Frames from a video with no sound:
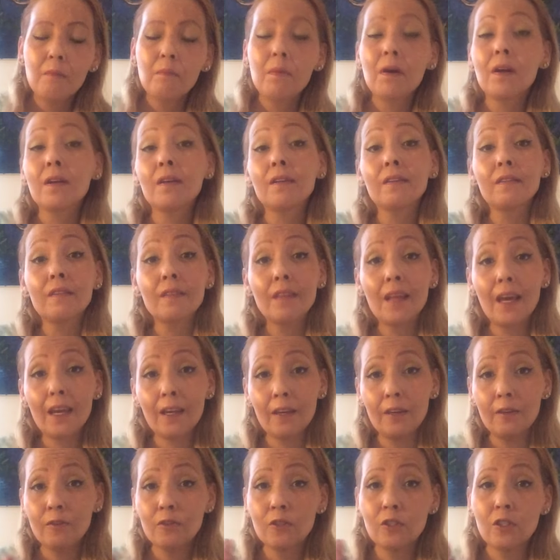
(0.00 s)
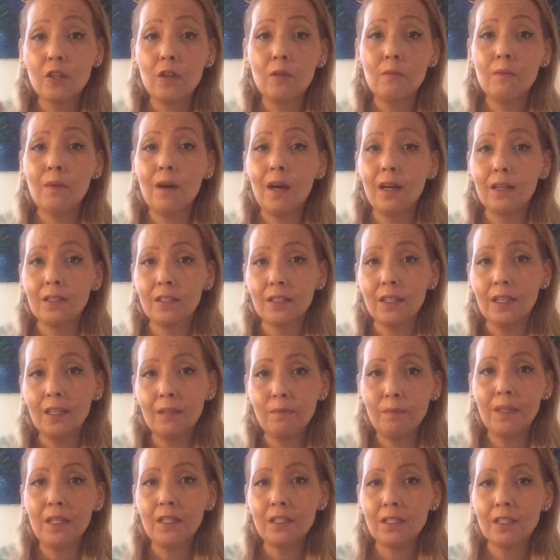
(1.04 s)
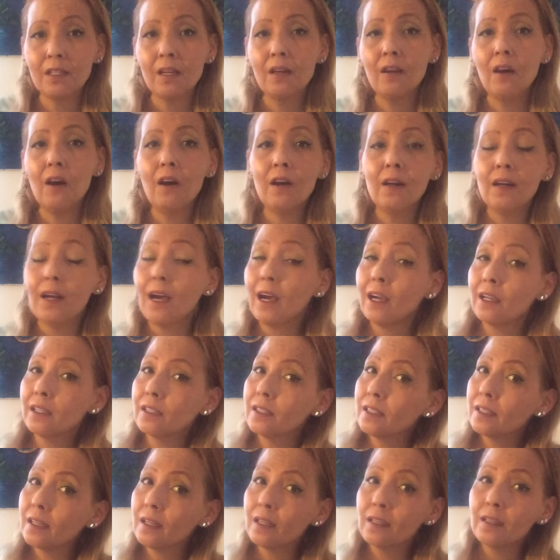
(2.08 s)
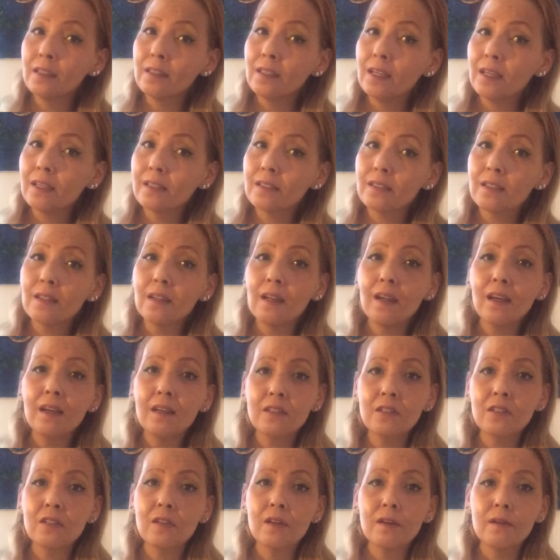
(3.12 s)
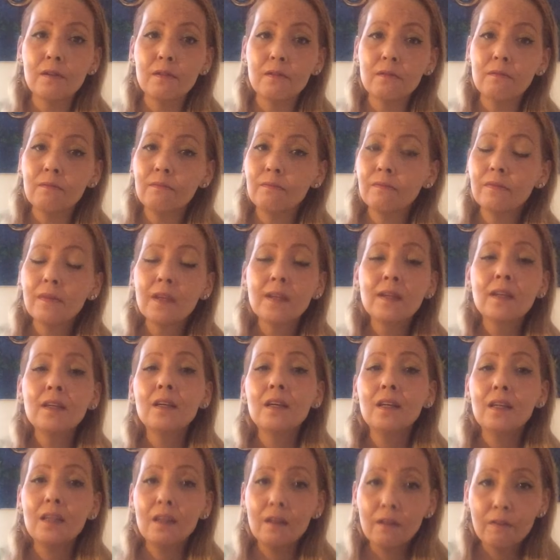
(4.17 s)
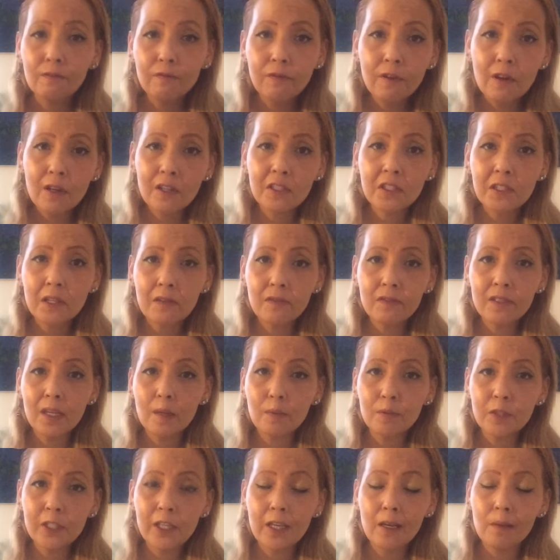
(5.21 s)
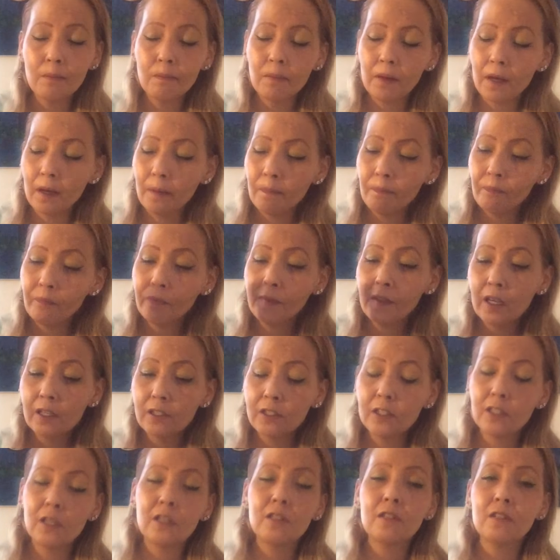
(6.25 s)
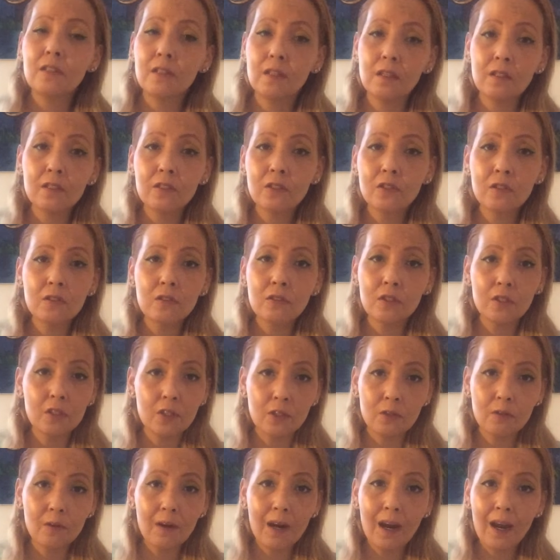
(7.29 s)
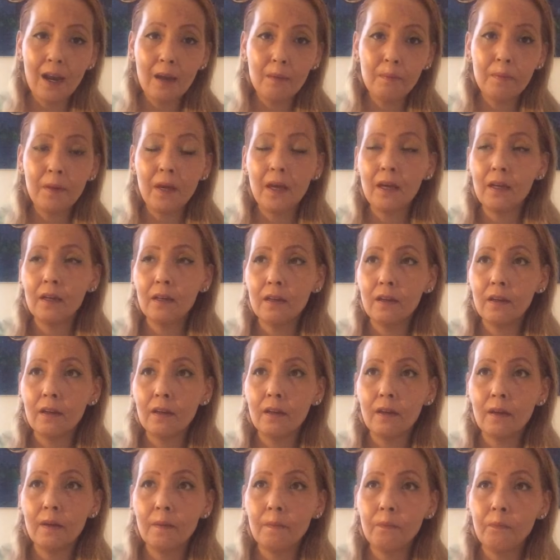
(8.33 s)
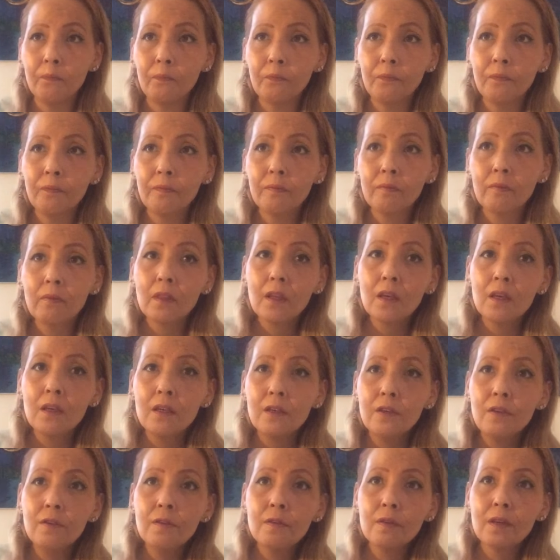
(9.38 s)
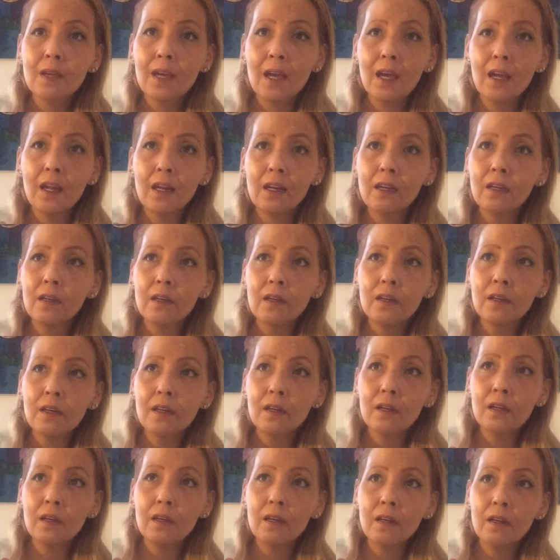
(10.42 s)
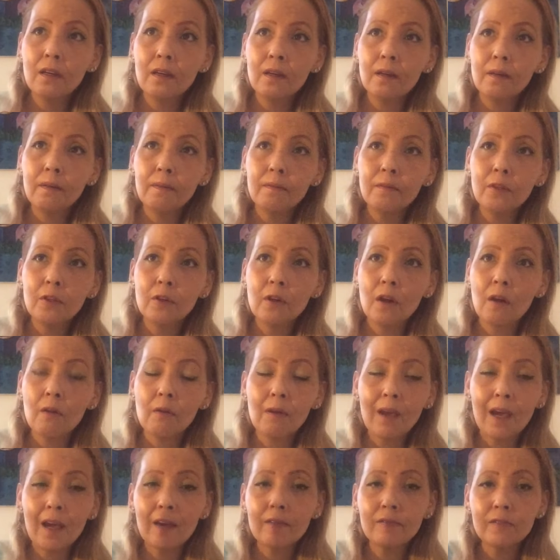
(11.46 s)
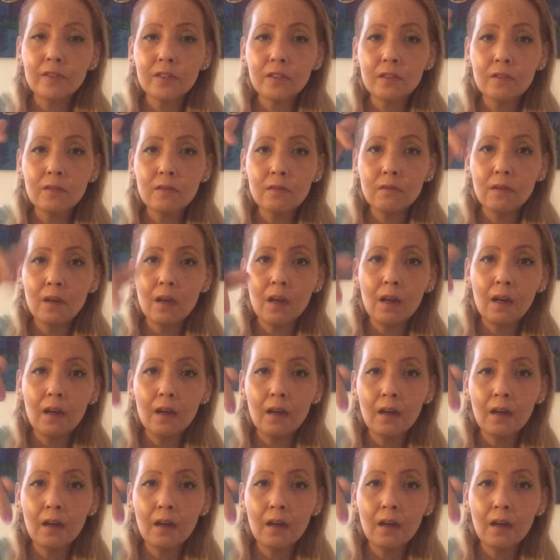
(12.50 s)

But thank you so much. It means a lot. I said it yesterday. So 1st of September, just to subscribe and um, you can, uh, you don't have to uh,